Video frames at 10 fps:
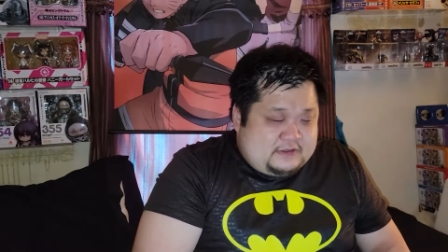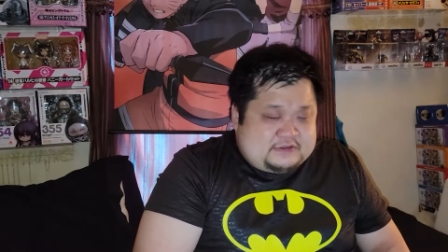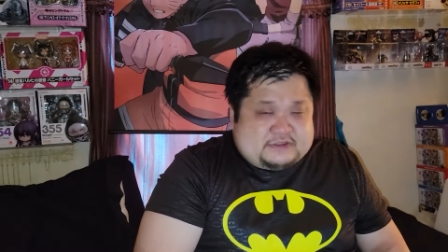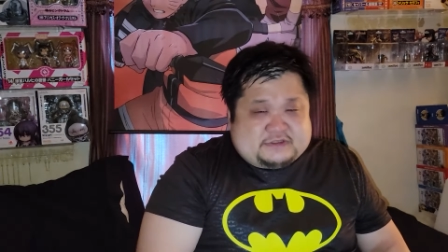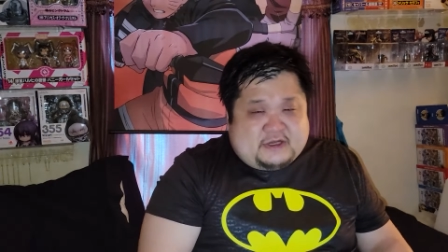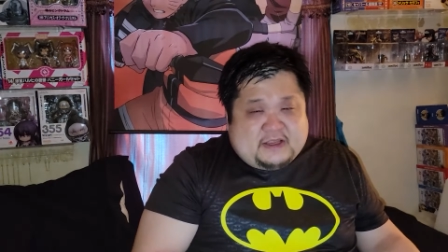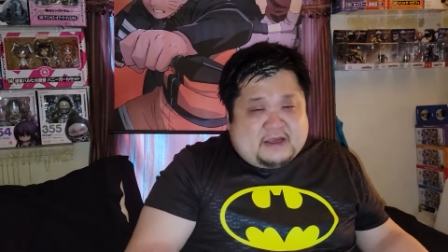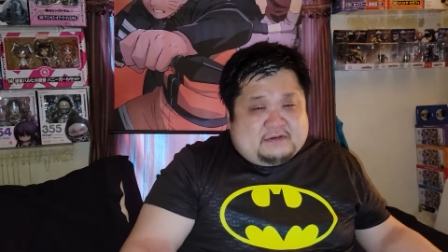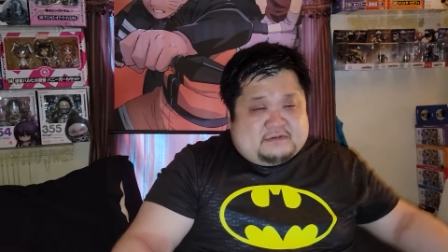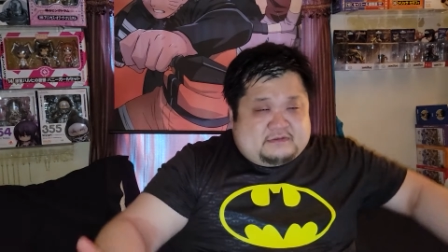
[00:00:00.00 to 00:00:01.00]
So starting
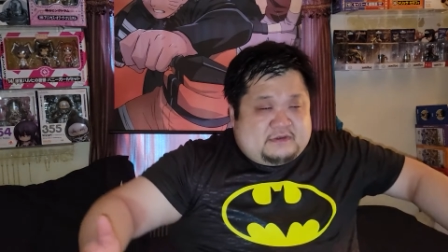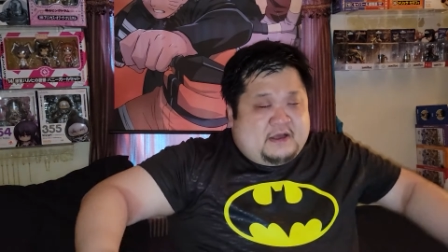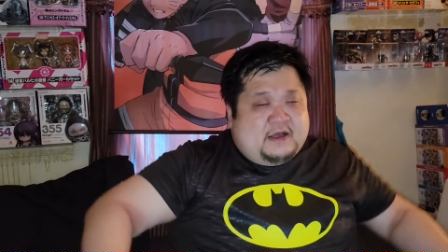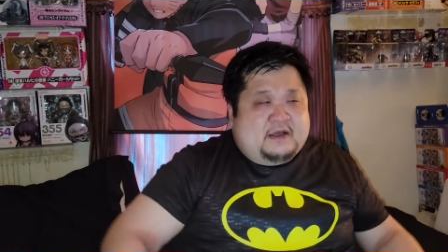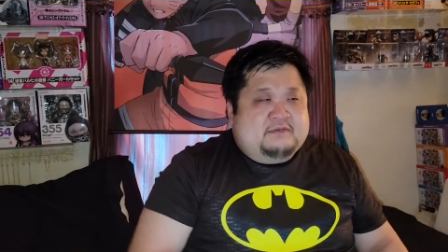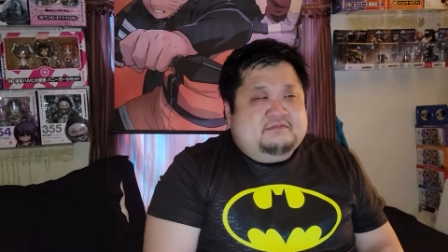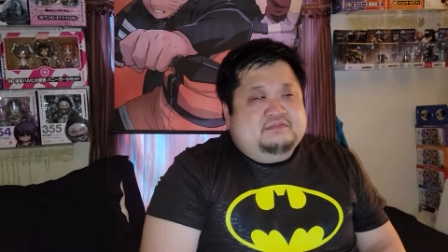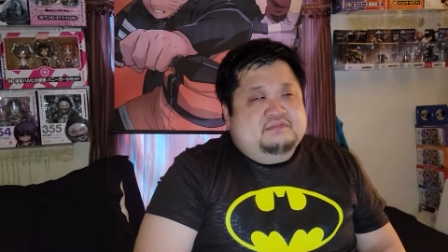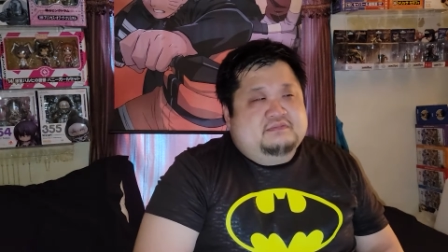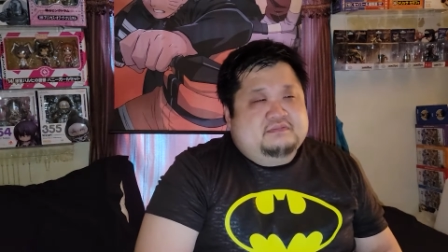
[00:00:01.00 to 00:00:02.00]
out,
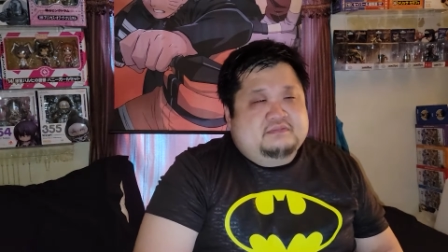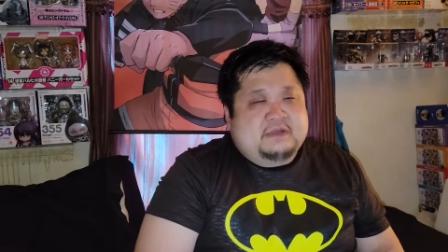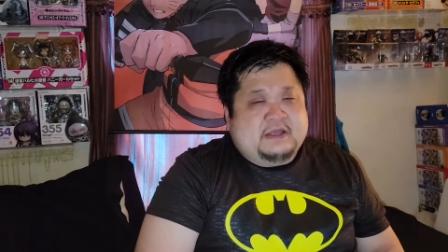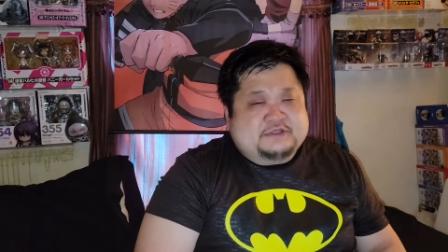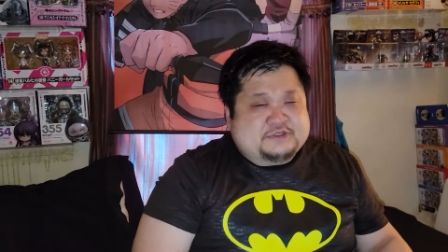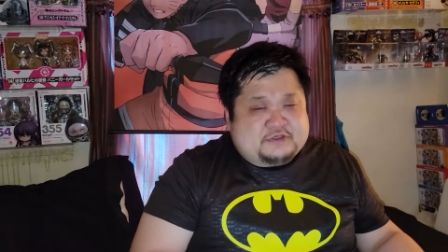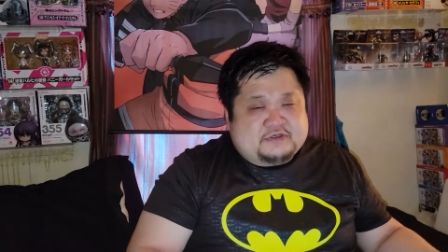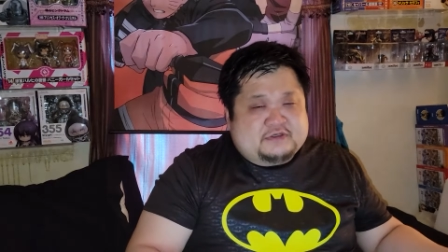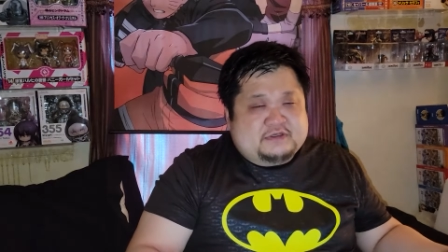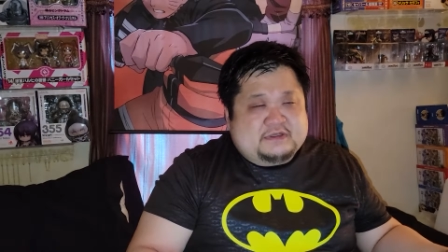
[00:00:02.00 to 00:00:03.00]
in
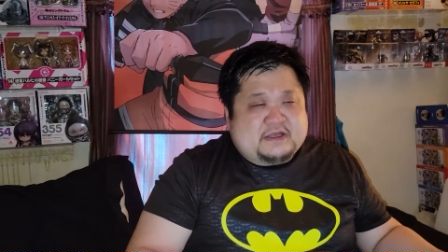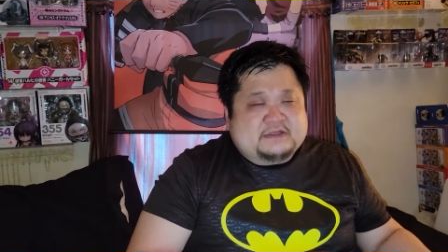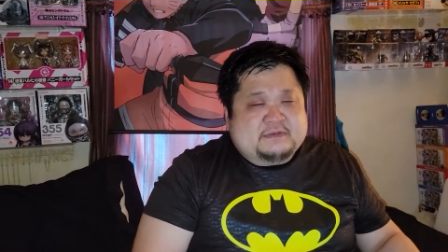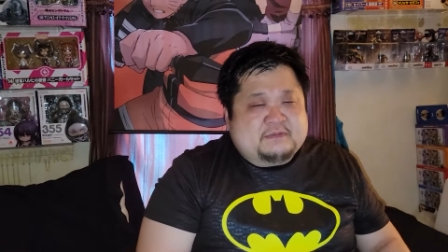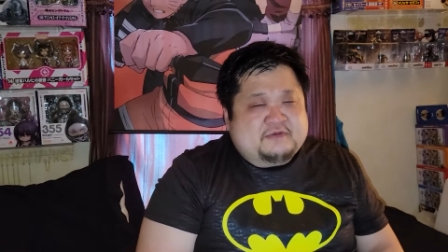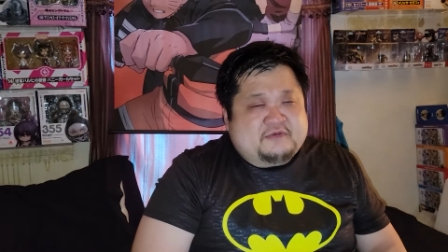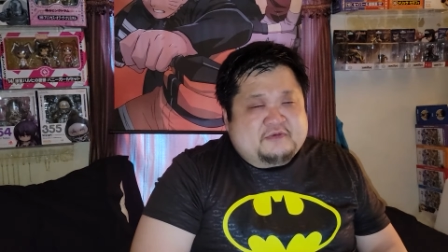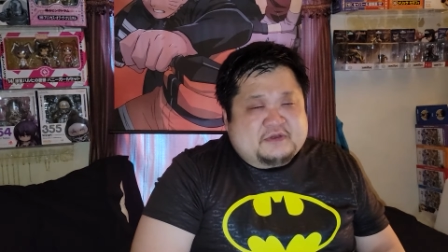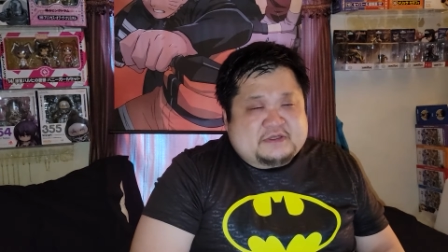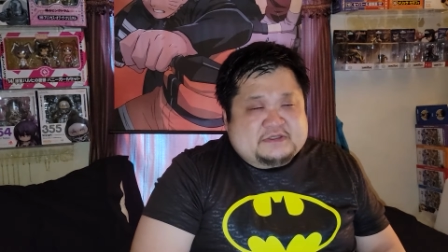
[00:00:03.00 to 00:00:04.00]
general, I thought the movie
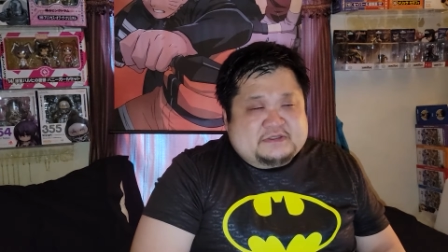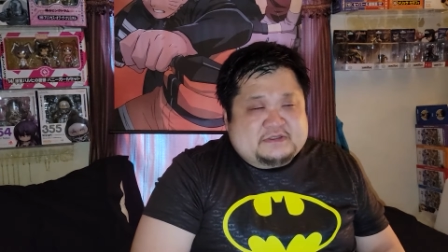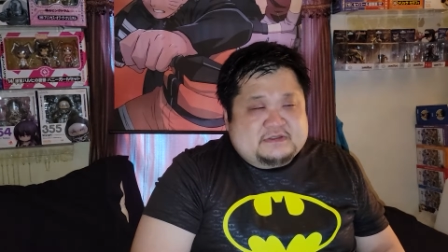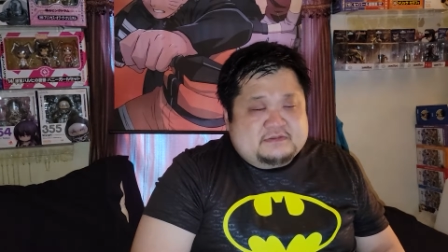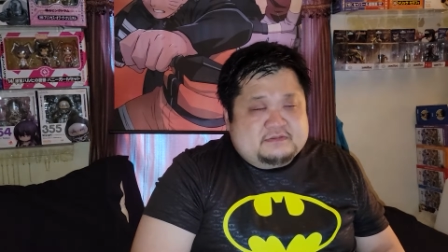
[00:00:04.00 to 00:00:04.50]
was